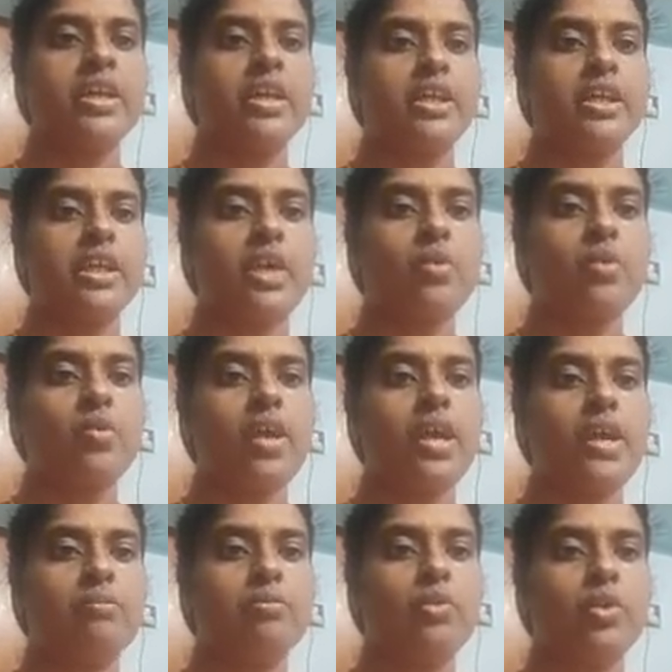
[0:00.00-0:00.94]
Now
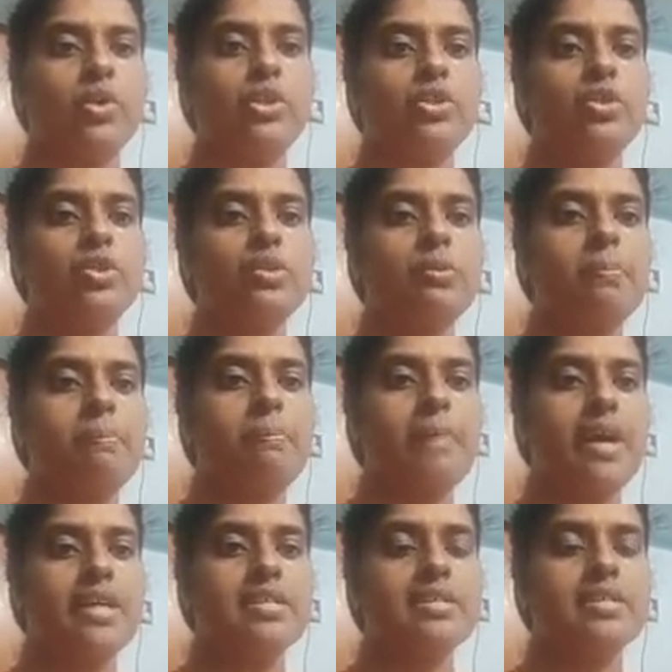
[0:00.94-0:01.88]
I am going to
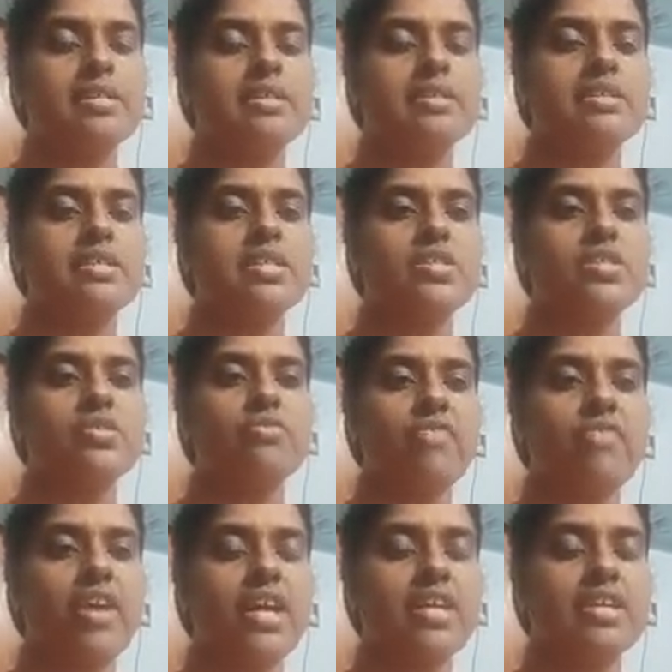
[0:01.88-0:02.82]
pass this
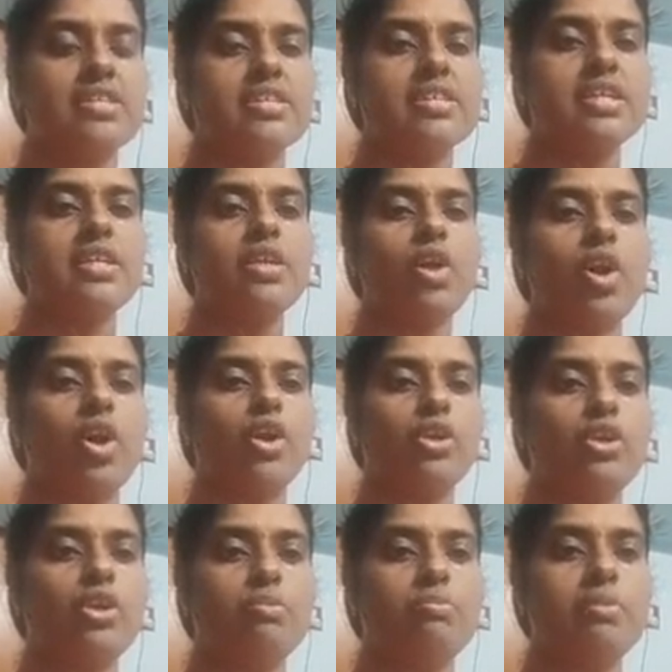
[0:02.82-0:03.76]
where as an
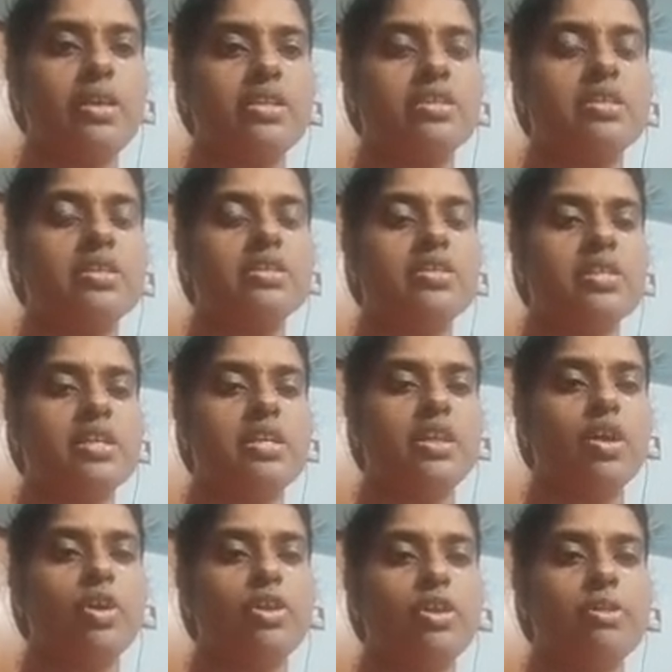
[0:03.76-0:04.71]
argument,
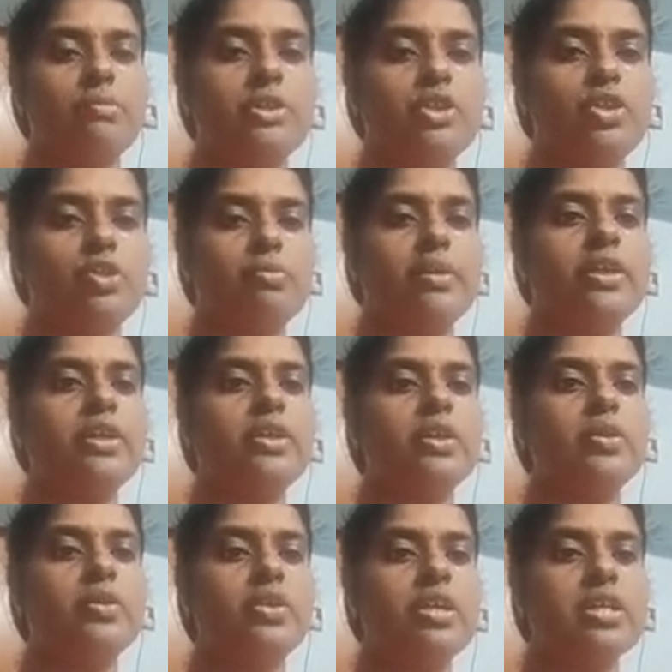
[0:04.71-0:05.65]
single argument to my
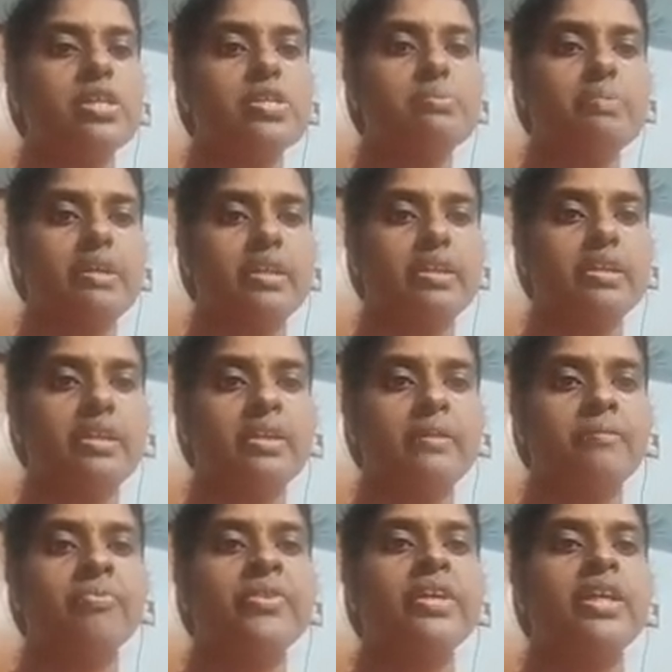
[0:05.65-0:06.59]
UCase method.
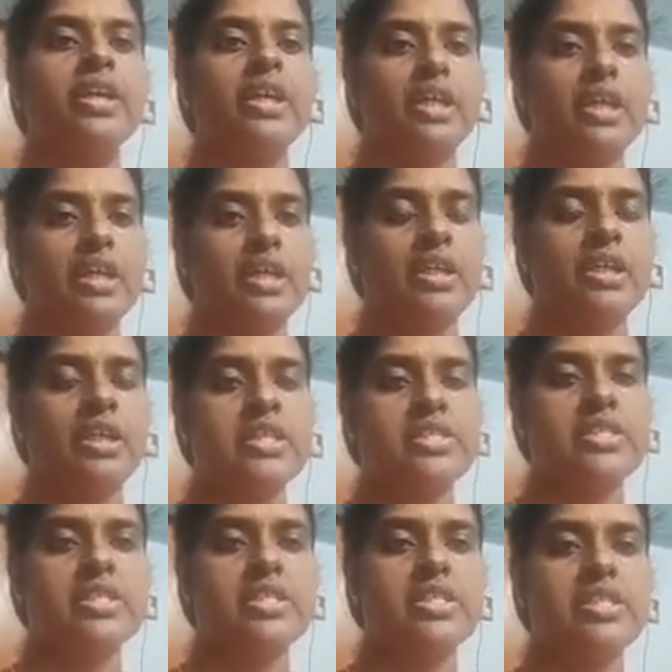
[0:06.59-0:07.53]

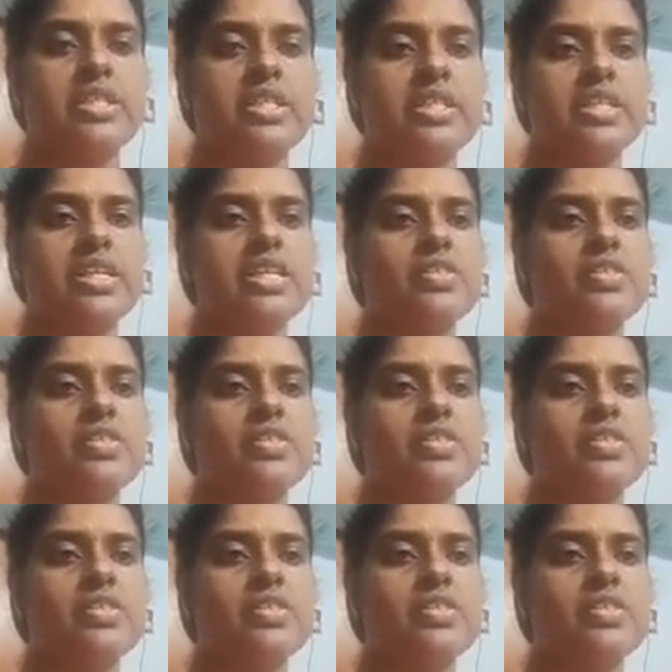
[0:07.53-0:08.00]
As in the syntax